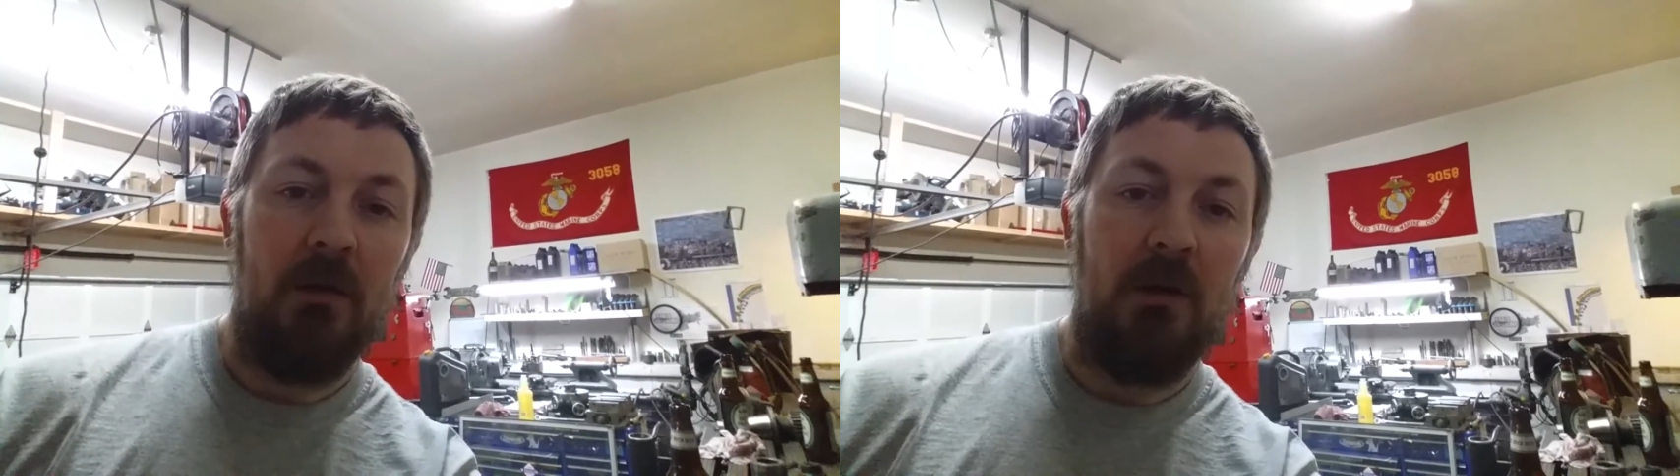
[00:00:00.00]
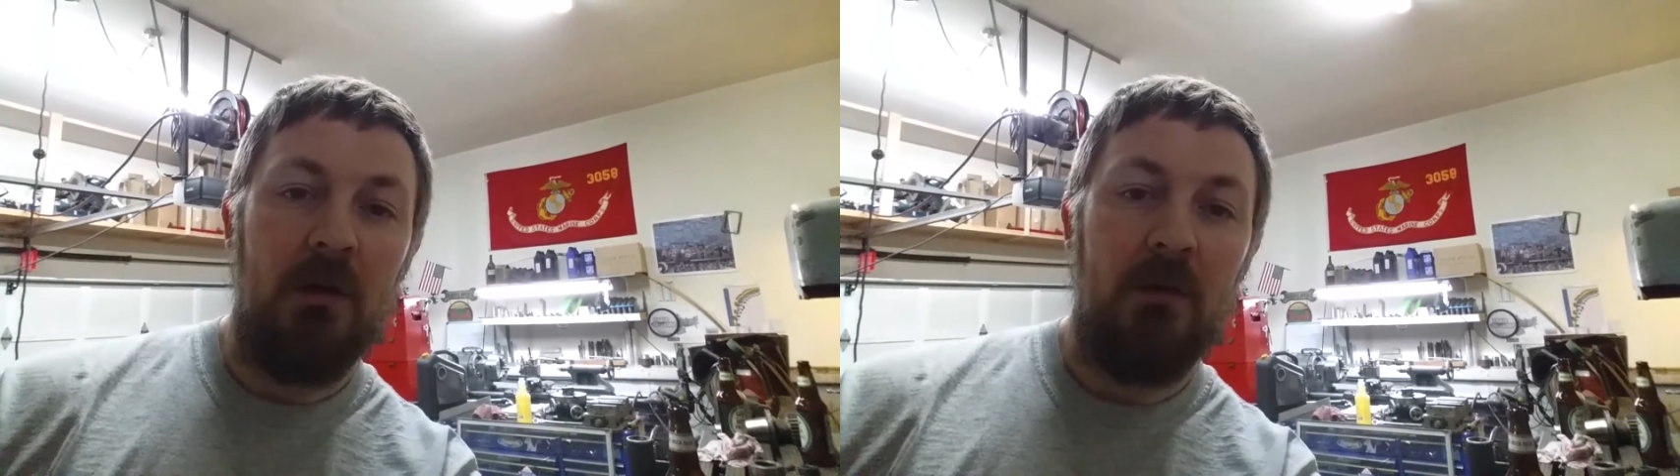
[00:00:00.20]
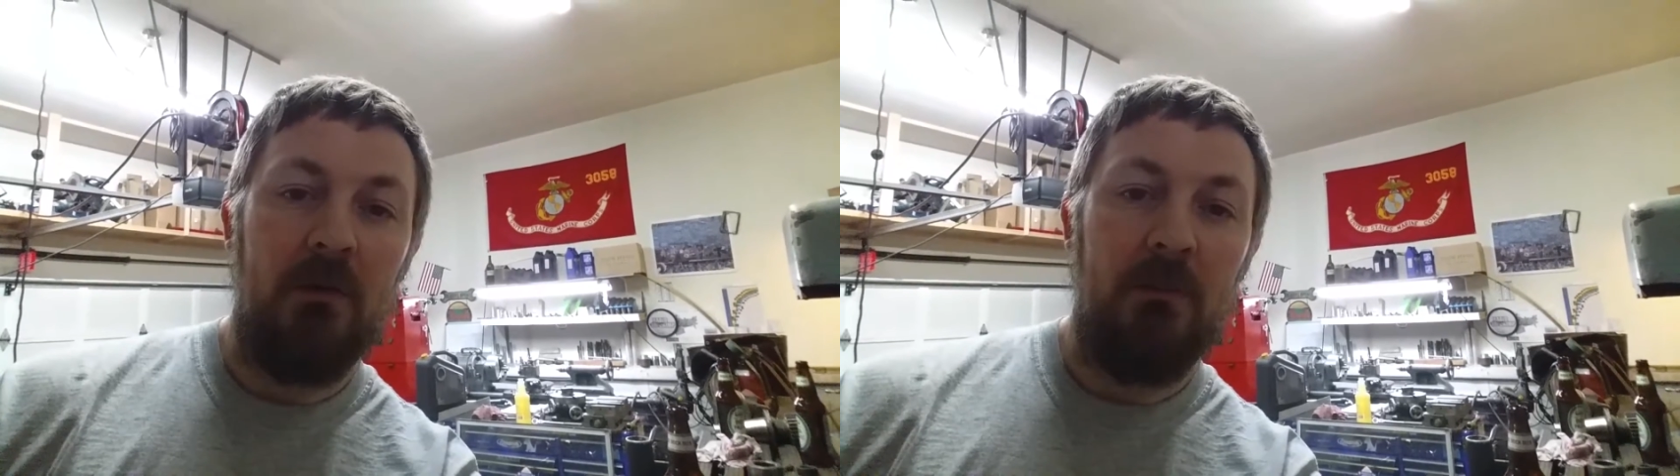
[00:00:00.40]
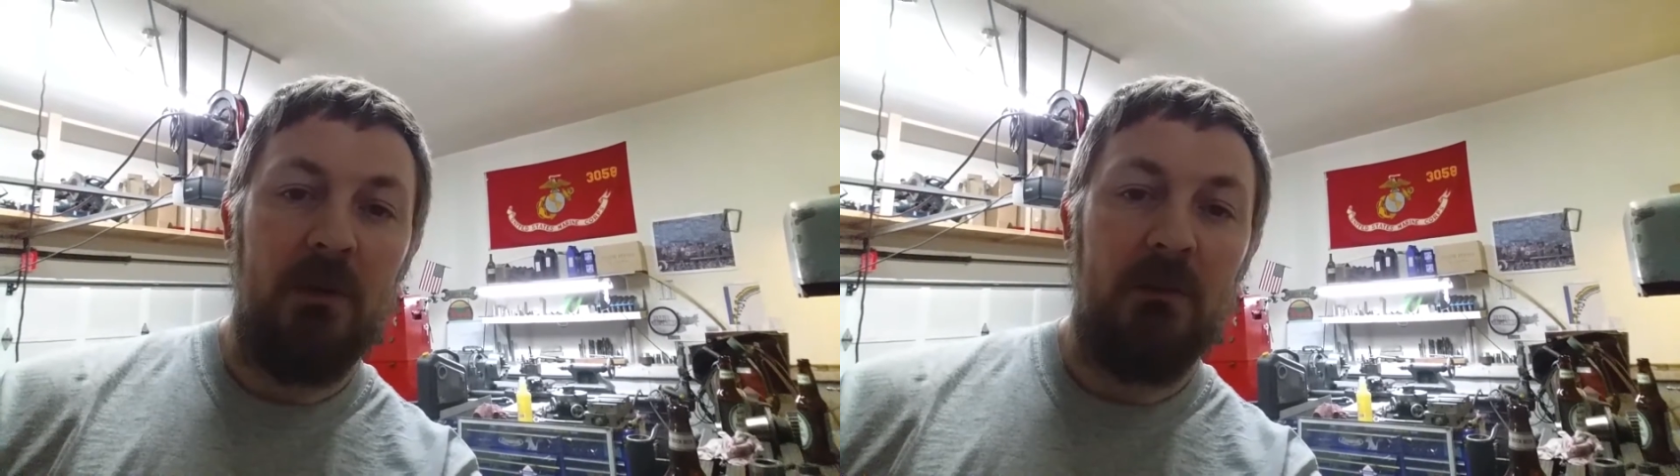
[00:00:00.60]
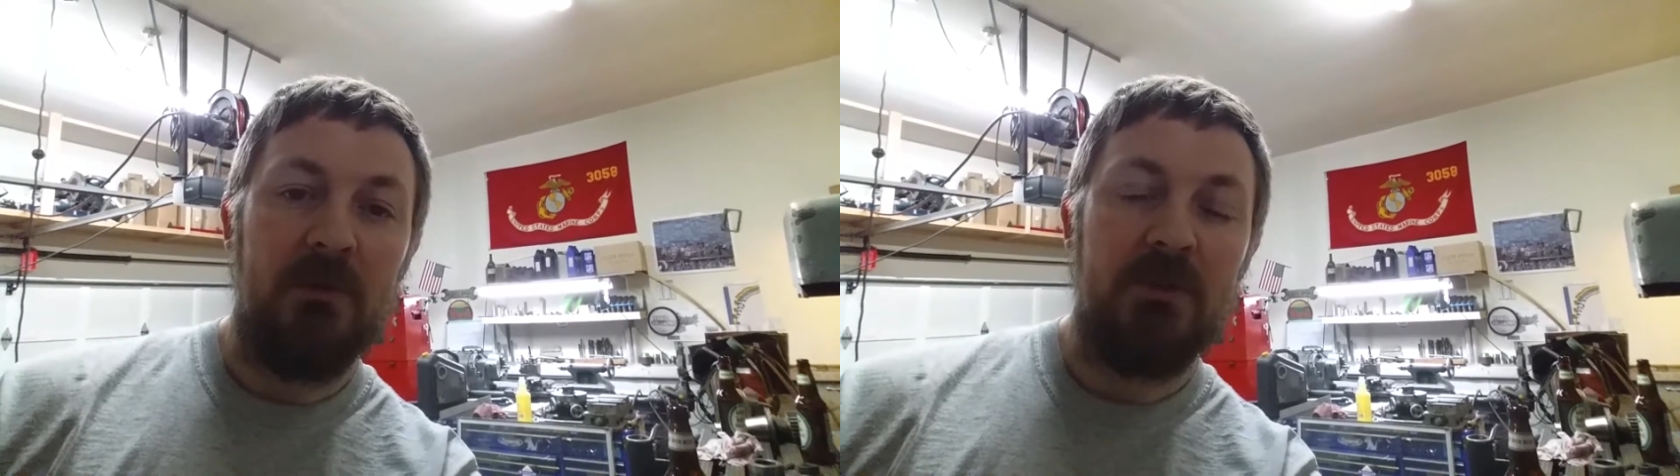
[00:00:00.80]
on the
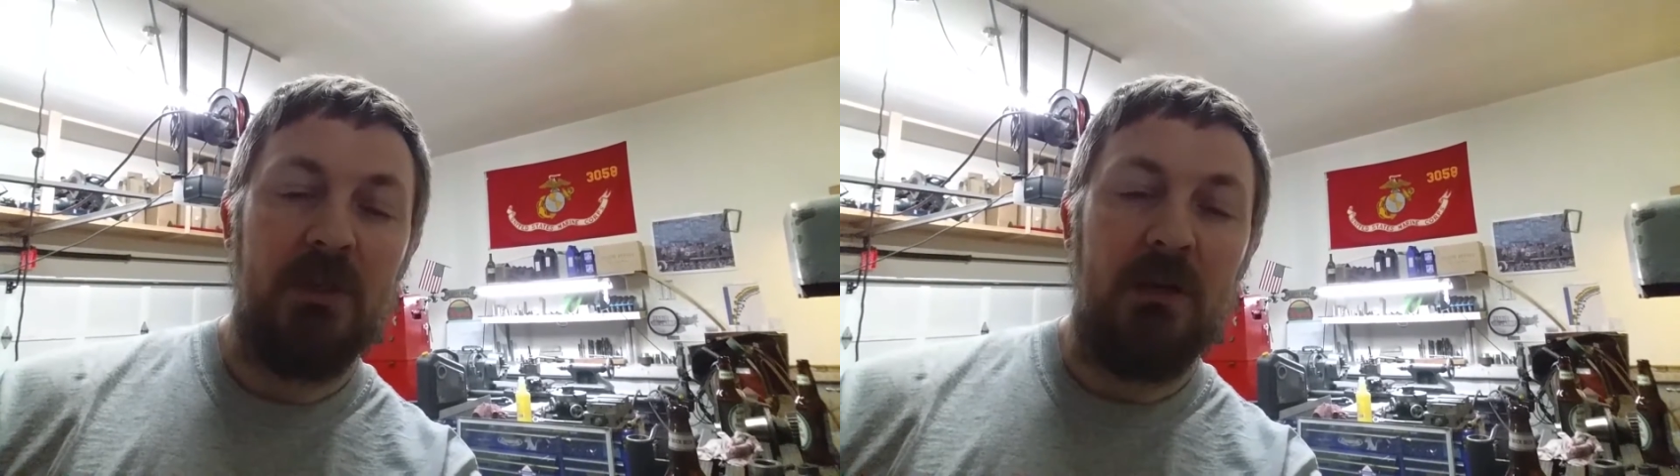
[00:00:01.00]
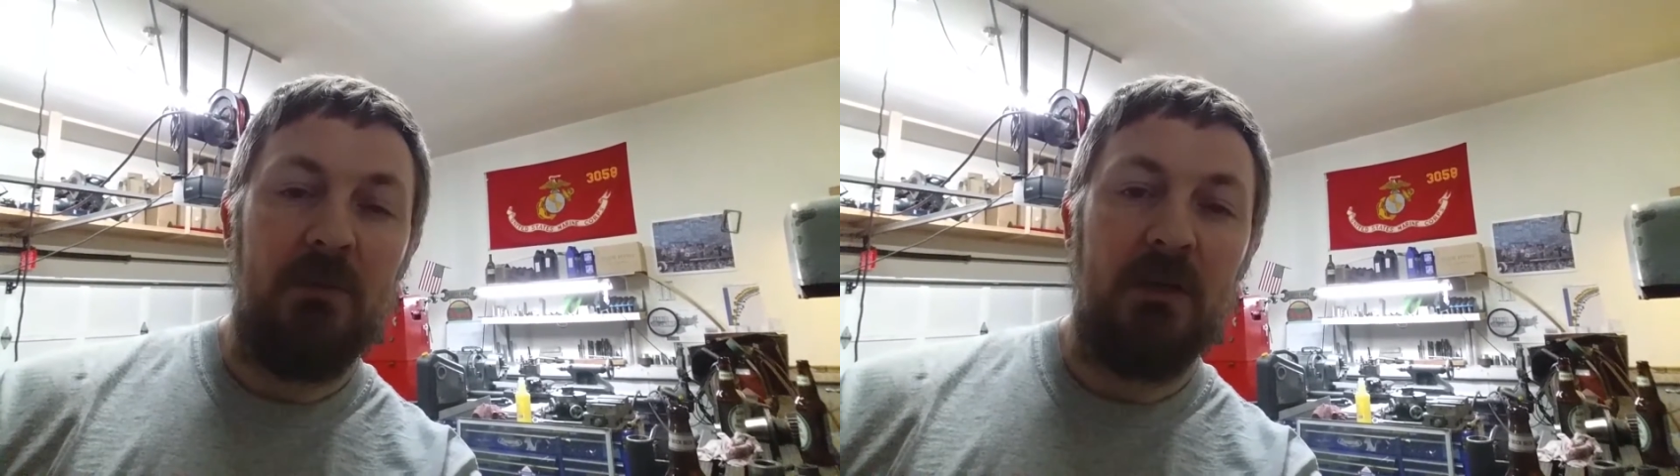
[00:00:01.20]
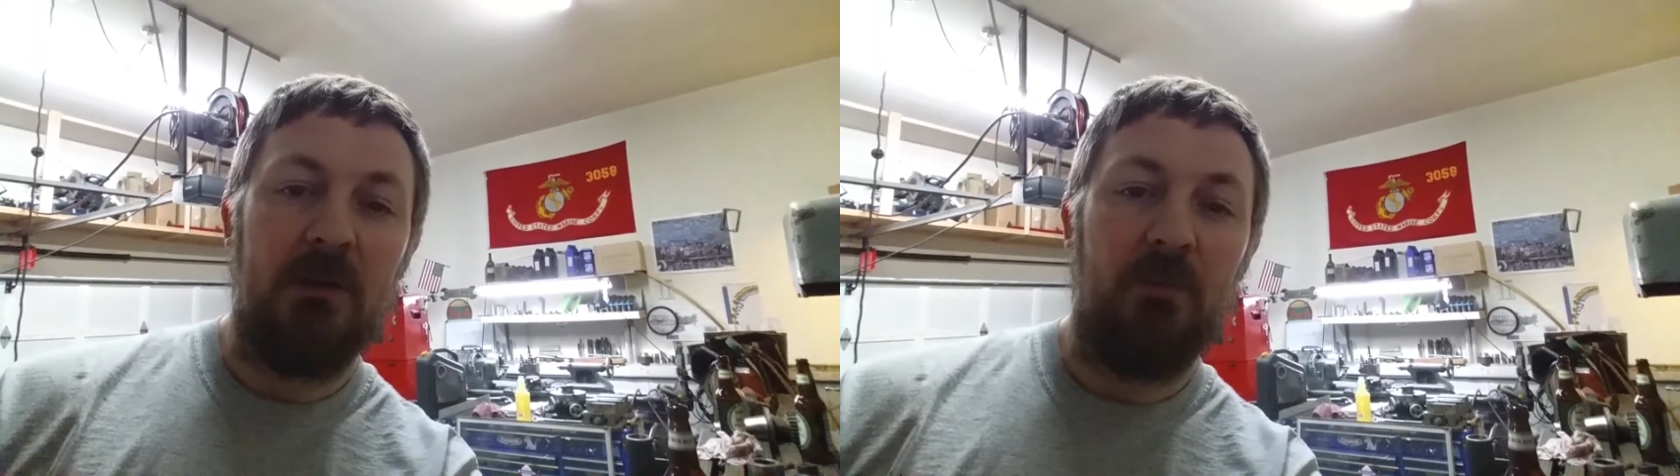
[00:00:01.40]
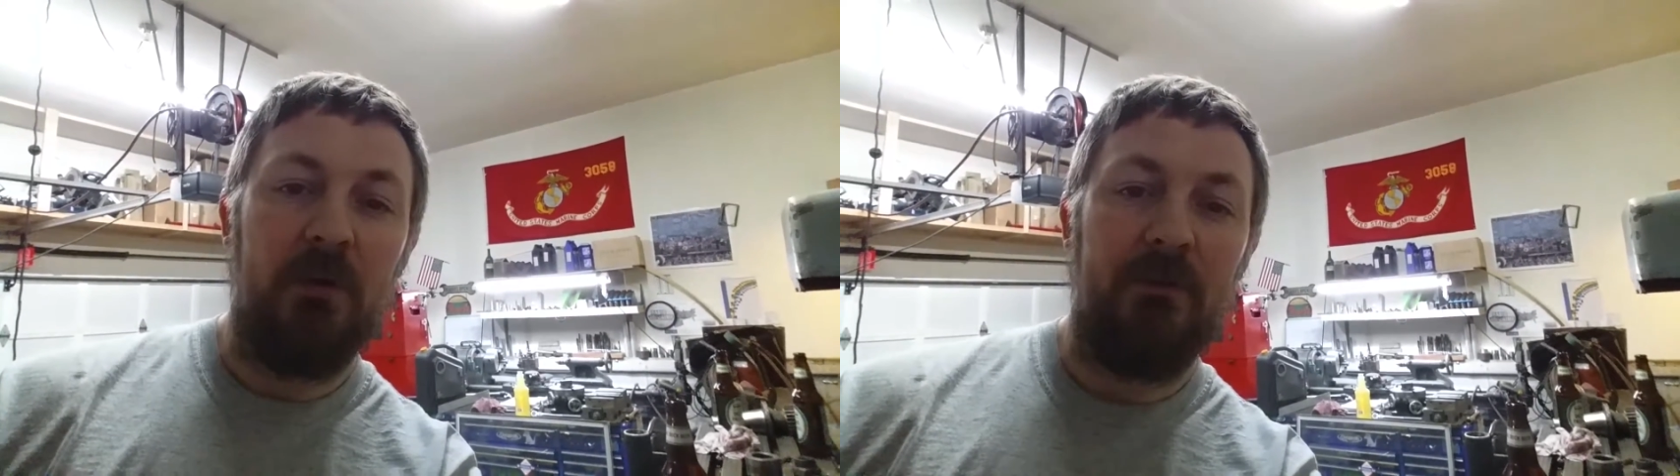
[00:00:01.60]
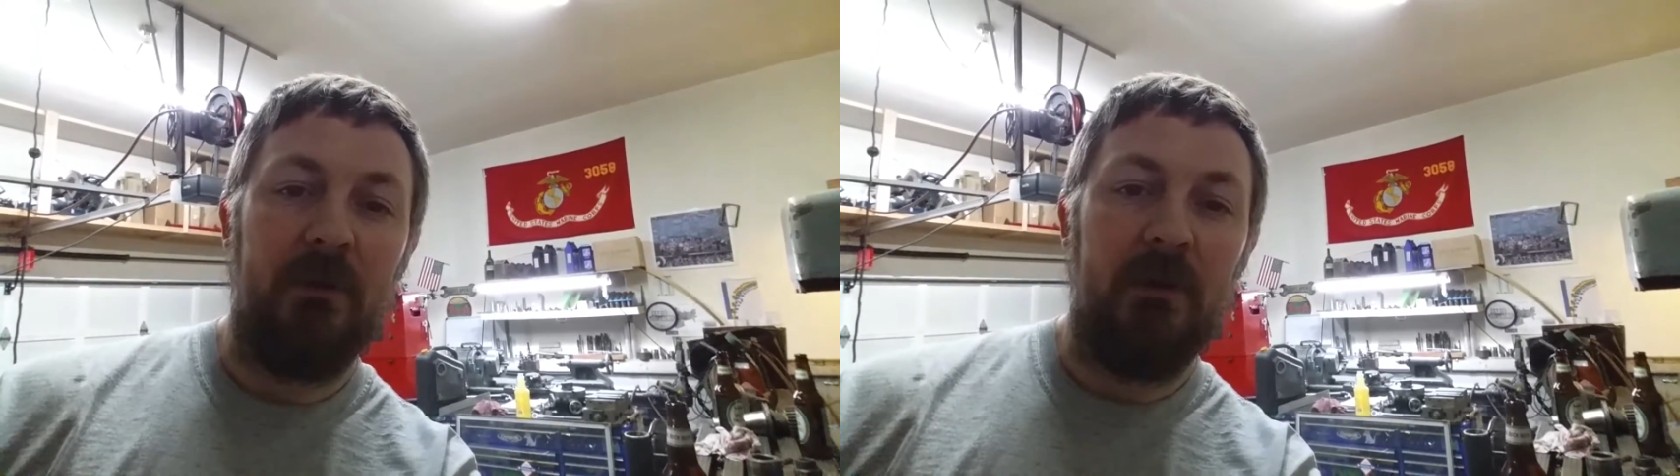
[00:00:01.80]
milling machine I picked up
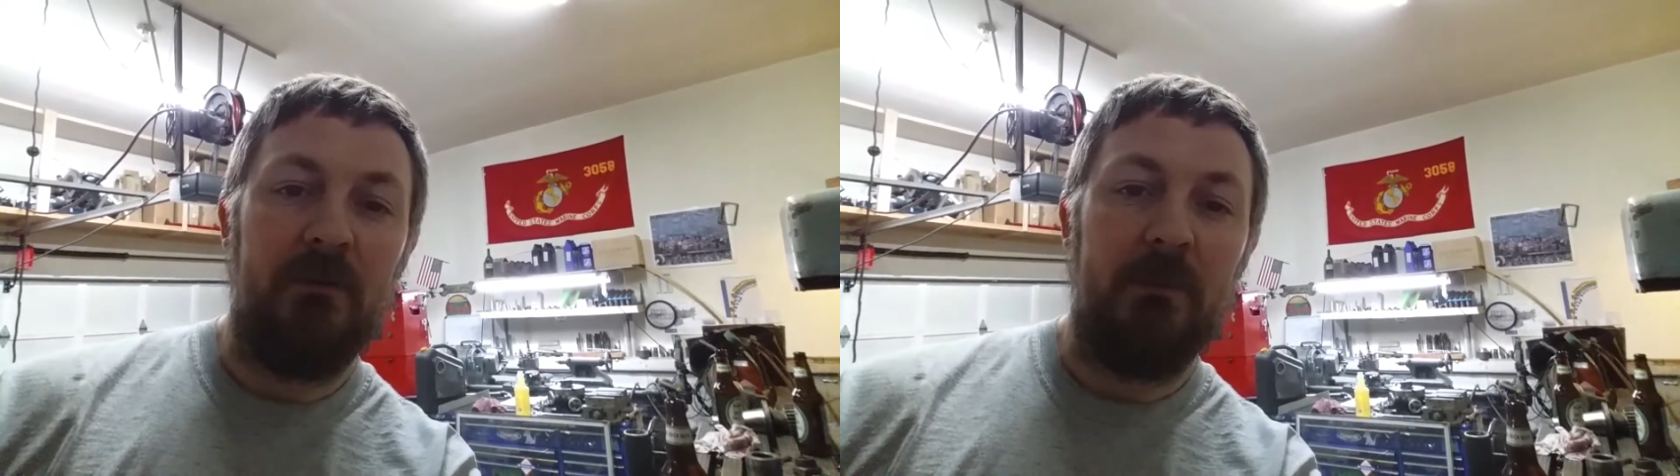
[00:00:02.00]
recently.